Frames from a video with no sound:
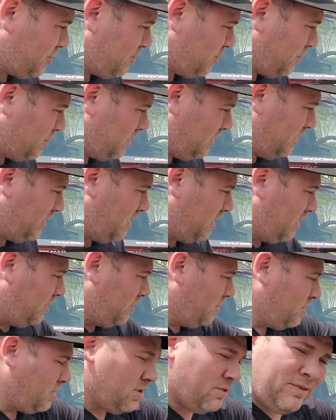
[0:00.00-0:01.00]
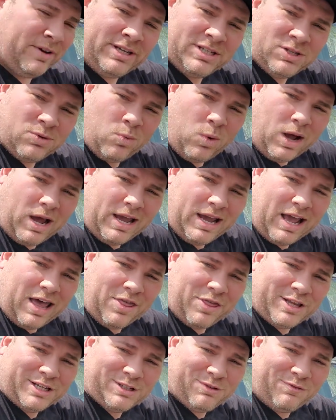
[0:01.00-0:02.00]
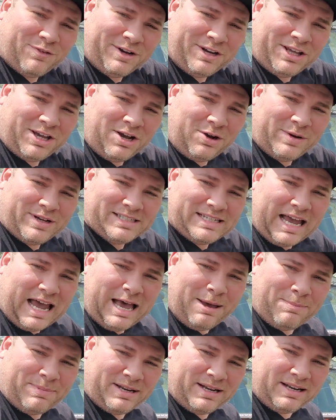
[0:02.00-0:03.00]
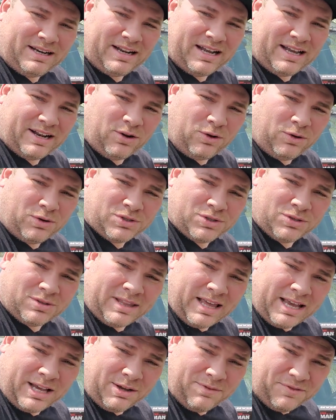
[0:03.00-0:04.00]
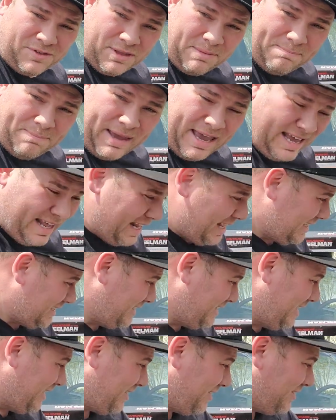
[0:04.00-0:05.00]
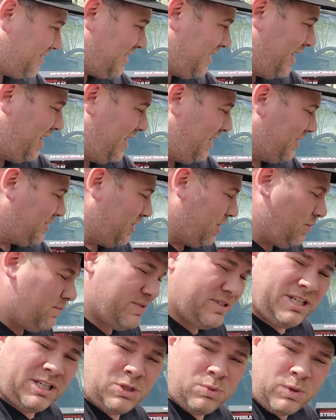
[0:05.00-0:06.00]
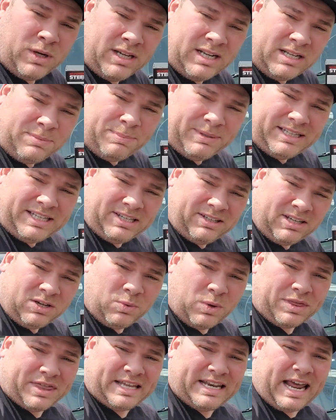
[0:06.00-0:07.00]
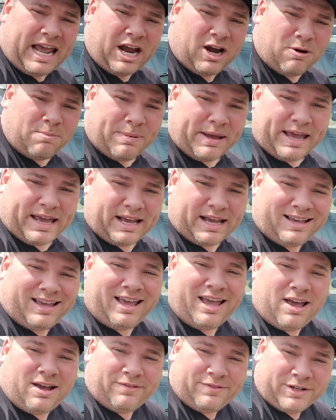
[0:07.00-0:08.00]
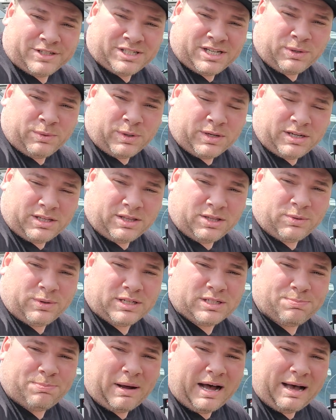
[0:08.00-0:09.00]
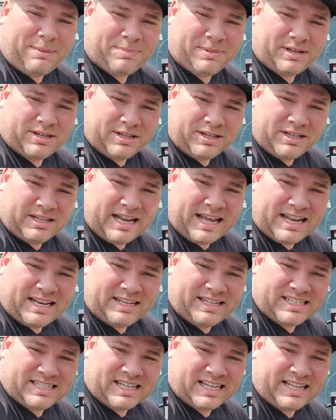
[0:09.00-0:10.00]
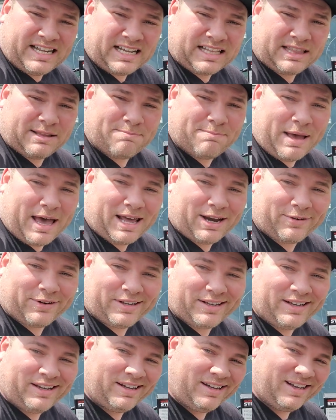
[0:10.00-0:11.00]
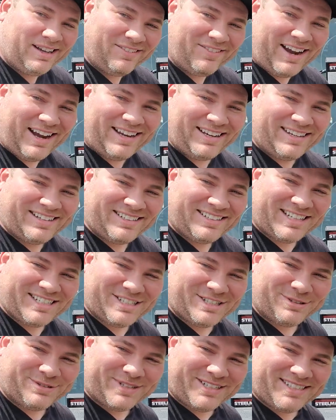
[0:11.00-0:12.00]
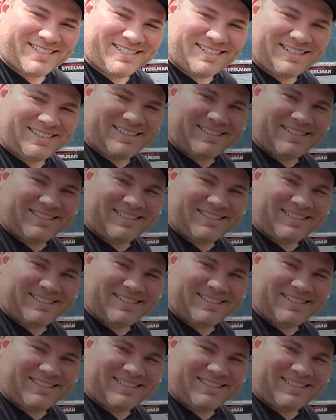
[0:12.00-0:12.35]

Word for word: Jordan. You're the reason why this video is happening. And also thank you for the badass stickers. So since we're gonna be dealing with an airbag, first thing we're gonna do is pop the hood and disconnect the battery. All right, let's do this.